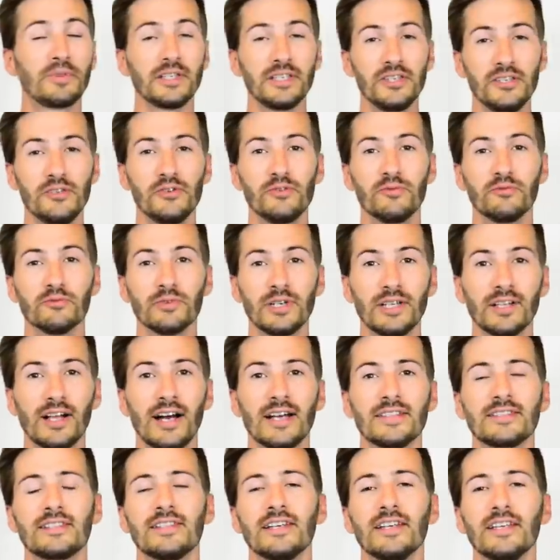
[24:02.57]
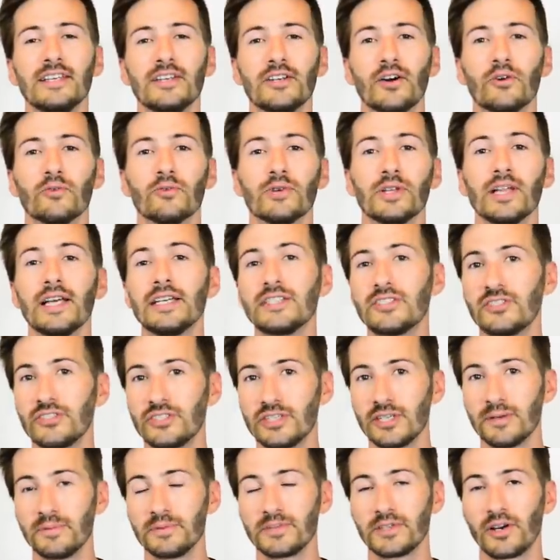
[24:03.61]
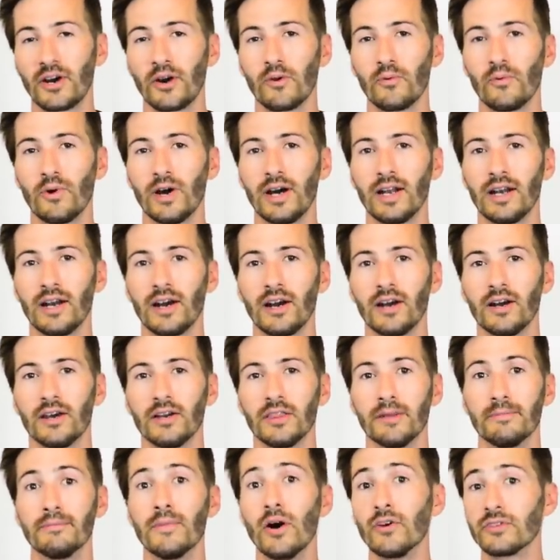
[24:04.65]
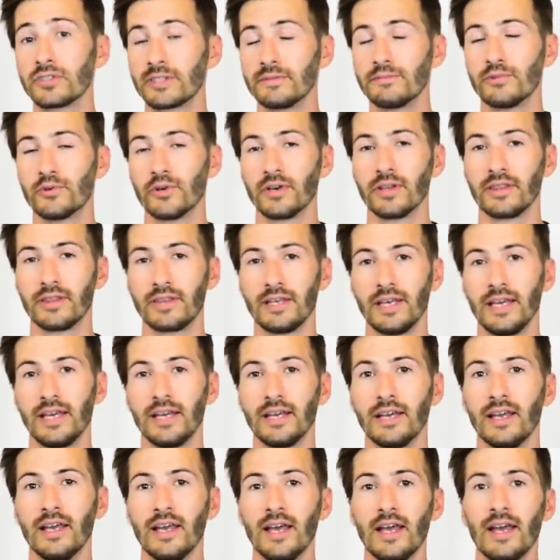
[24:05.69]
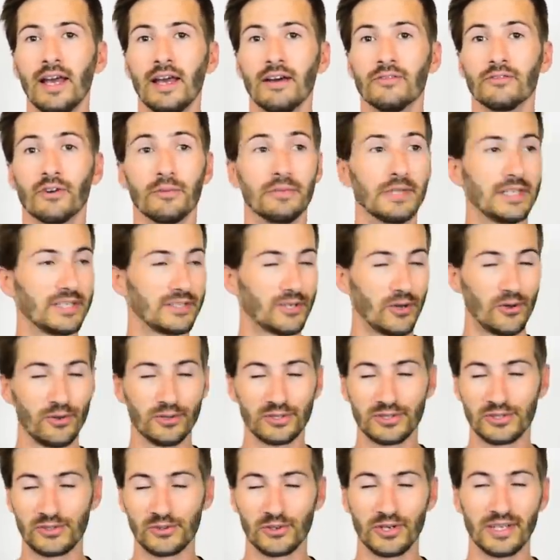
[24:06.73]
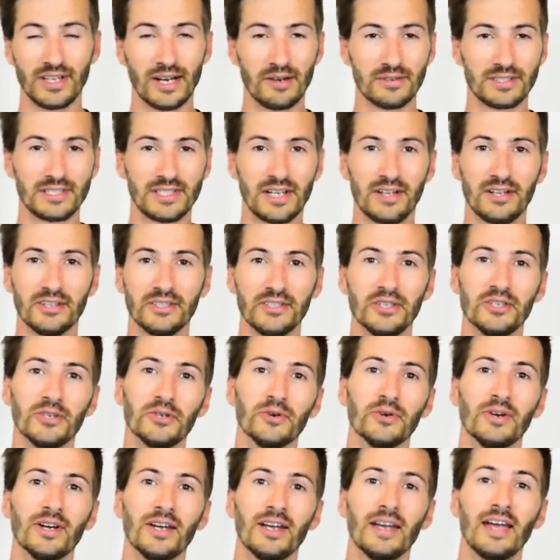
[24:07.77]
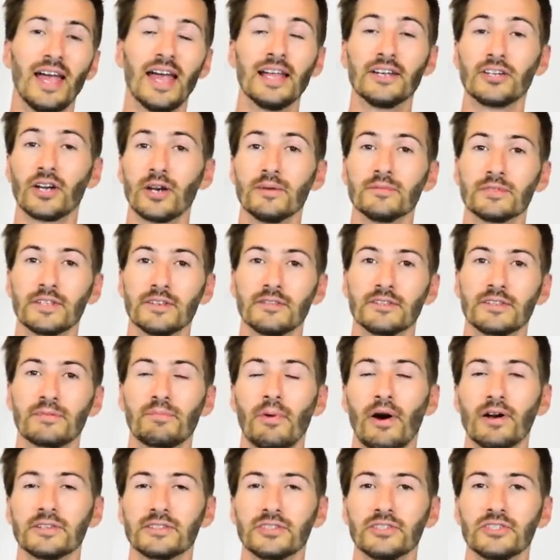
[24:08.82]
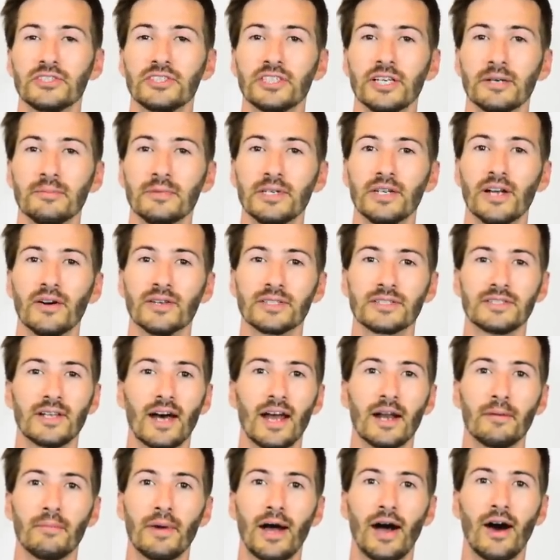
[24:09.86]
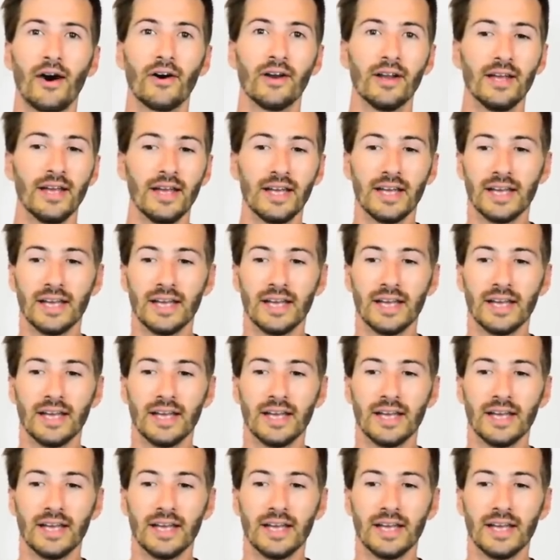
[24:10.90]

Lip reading: that you realize that, you know, relationships are what are the most important thing from this whole story that I was telling you in terms of sponsorship. You know, it's not about